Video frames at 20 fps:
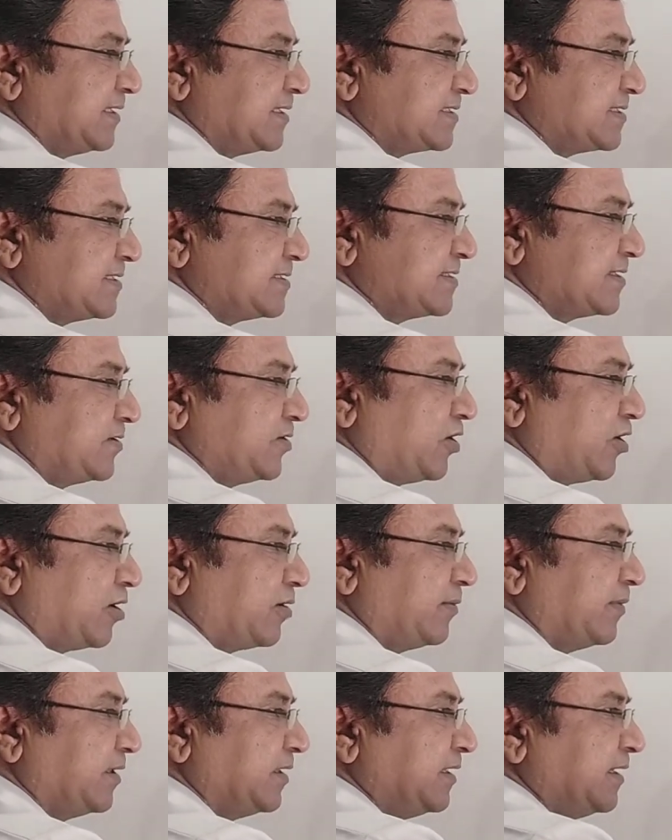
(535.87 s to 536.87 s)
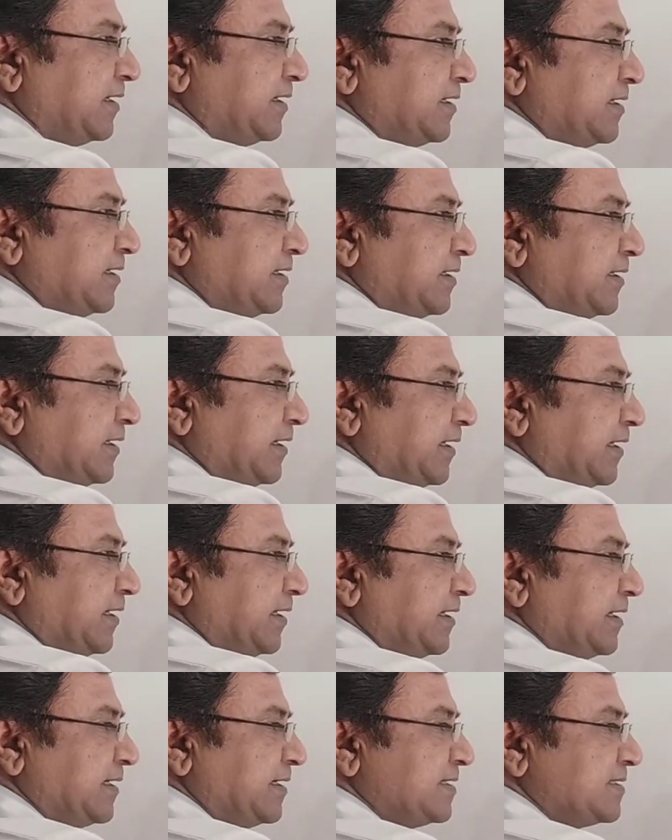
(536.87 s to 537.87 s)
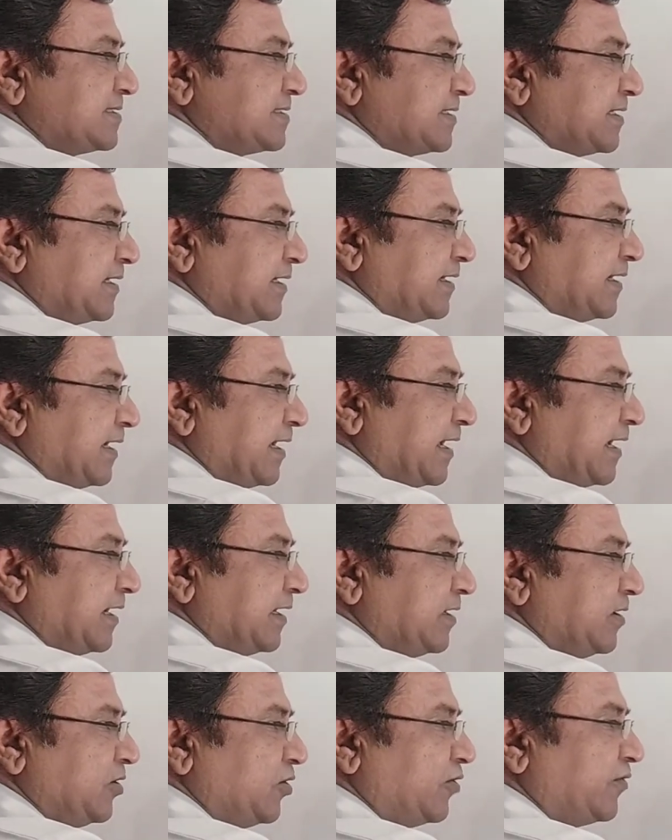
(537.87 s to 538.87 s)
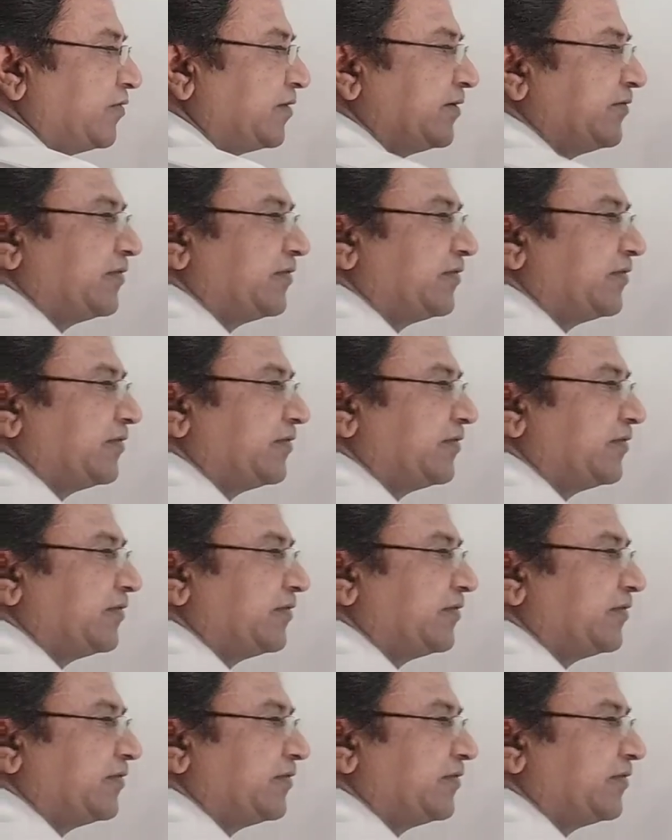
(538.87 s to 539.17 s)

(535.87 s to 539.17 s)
this is the normal, is angle of